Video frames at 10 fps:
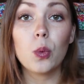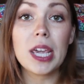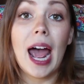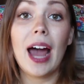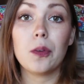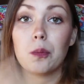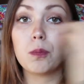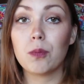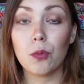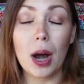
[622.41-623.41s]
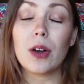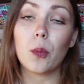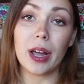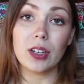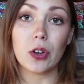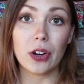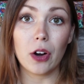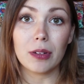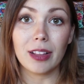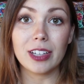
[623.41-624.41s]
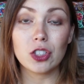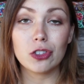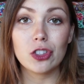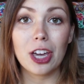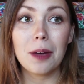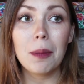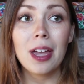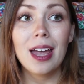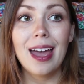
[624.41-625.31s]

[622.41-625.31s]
we had right away during our relationship,